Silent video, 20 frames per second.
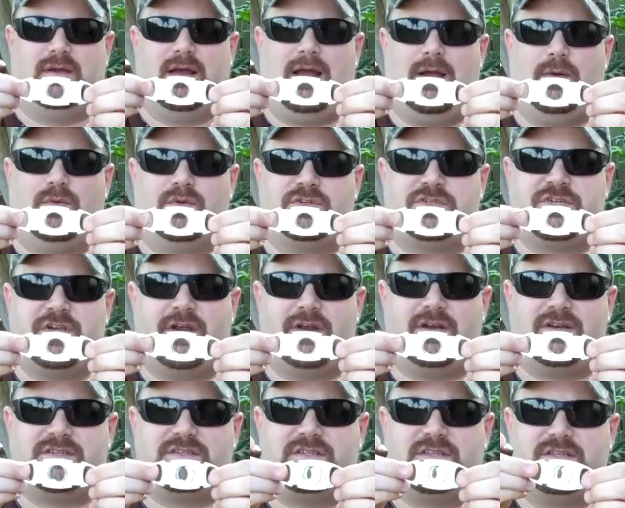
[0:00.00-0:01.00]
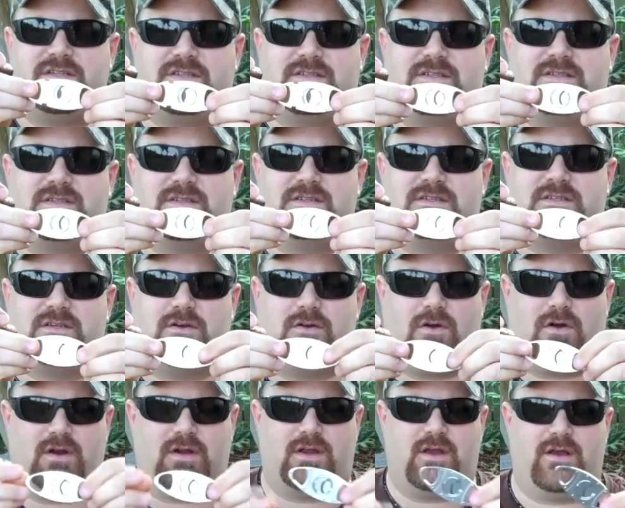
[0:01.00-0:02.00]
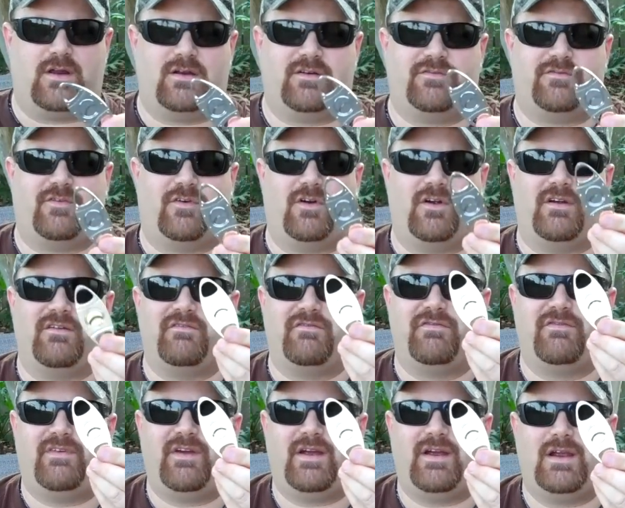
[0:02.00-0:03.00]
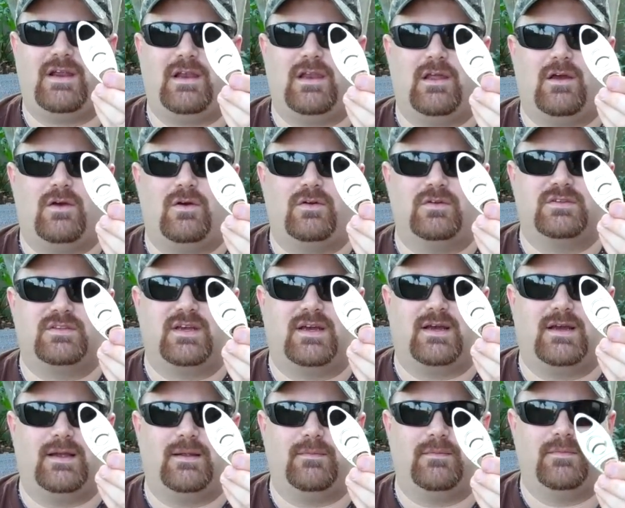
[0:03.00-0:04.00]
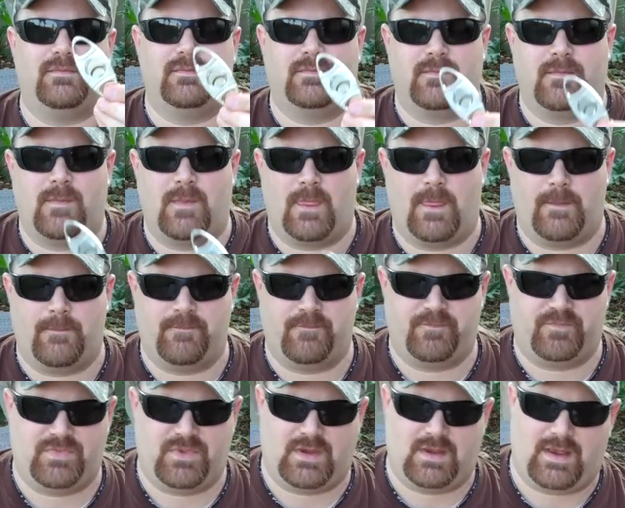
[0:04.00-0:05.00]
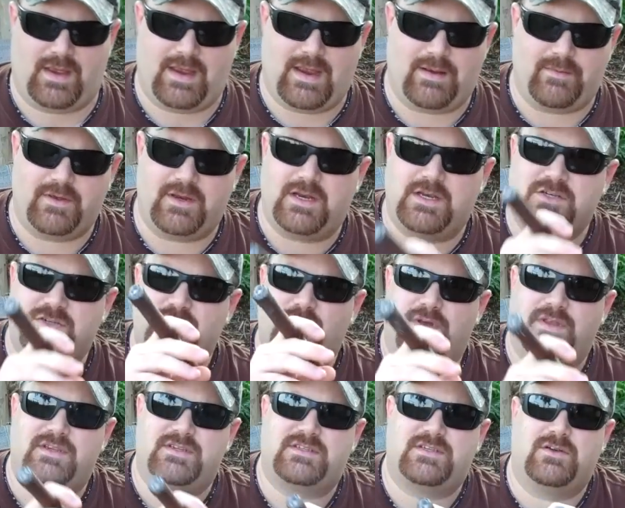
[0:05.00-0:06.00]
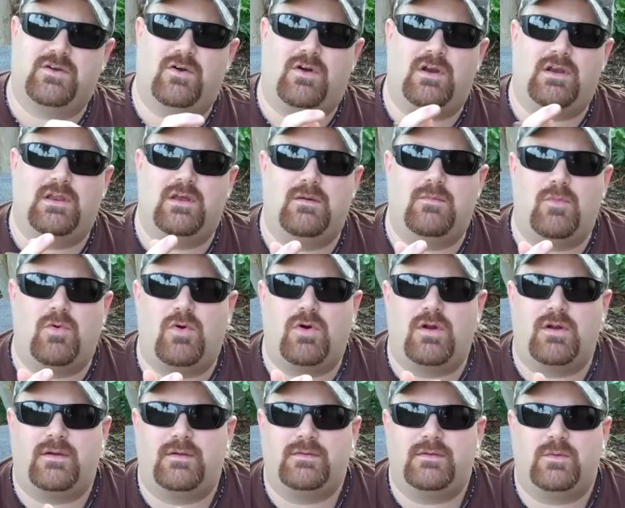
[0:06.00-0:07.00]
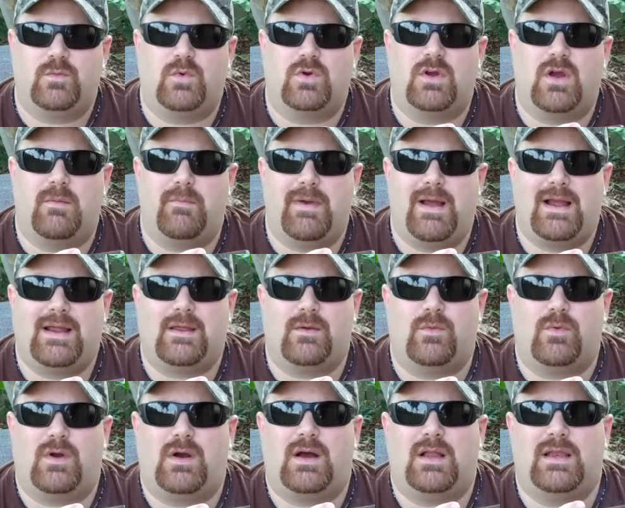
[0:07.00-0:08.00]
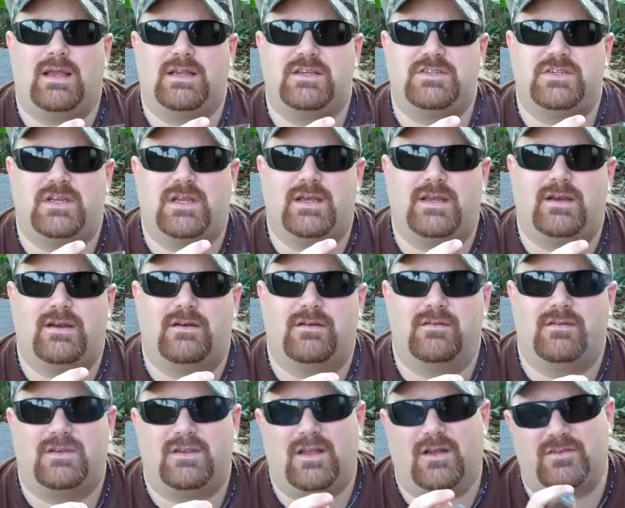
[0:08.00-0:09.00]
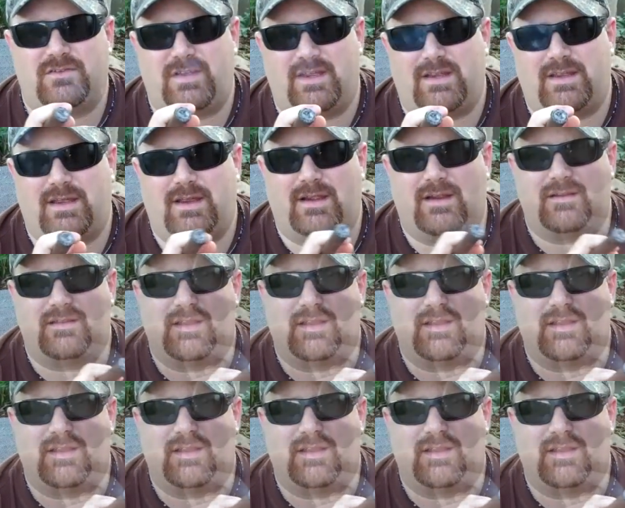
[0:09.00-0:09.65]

I will cherish this cigar cutter for a very long time. Hey, I'm going to enjoy this cigar a little more. We'll come back and we'll holla at you later. Y'all take care.